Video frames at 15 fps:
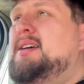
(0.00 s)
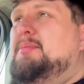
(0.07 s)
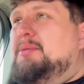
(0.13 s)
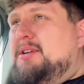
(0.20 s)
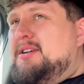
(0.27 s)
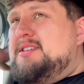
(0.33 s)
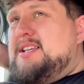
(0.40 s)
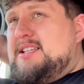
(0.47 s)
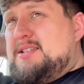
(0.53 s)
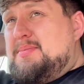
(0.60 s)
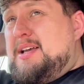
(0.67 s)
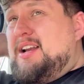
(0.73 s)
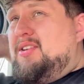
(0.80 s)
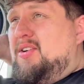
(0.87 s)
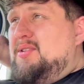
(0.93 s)
Because there's a bit
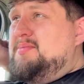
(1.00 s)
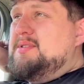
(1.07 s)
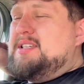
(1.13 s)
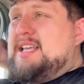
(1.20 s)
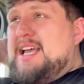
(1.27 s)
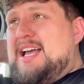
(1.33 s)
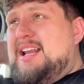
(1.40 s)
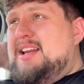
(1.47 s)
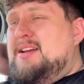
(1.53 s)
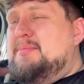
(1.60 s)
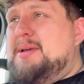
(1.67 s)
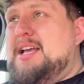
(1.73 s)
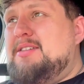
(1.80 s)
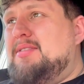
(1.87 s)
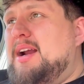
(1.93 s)
of Limescale and a
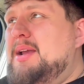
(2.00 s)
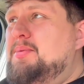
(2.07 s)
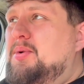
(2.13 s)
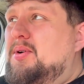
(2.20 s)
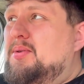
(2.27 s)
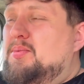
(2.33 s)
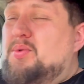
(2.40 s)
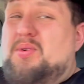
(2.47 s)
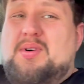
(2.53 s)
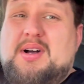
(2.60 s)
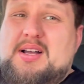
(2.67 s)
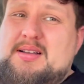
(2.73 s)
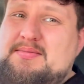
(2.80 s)
bit of grey water.